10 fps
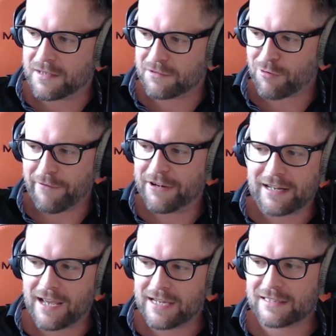
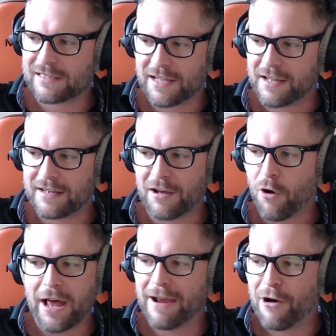traffic lights, and then
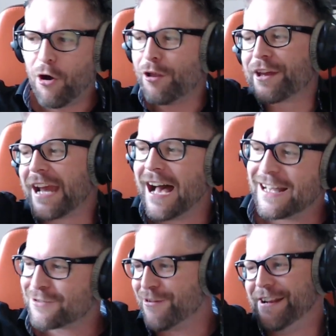all the
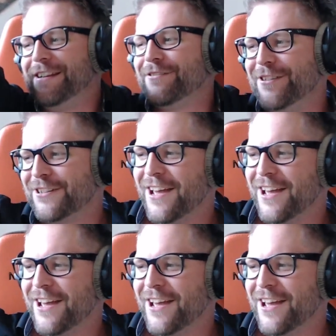cars run into each